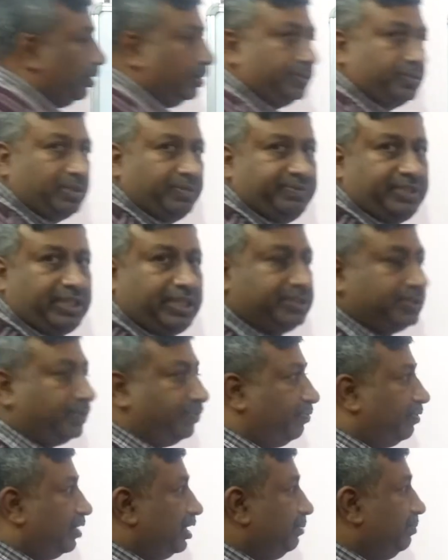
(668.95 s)
So if there is a
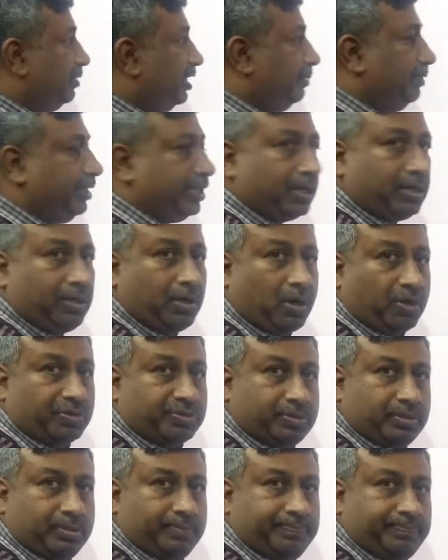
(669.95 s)
1 millimeter loss
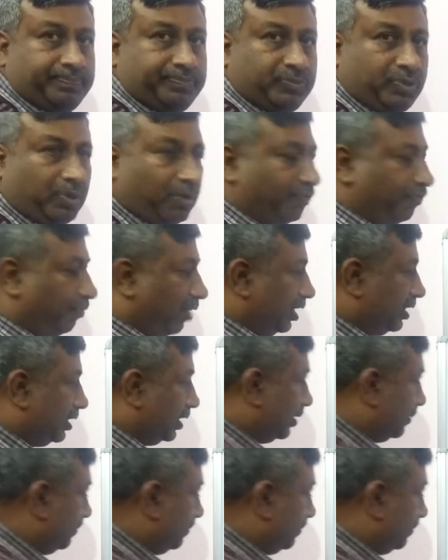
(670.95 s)
of water,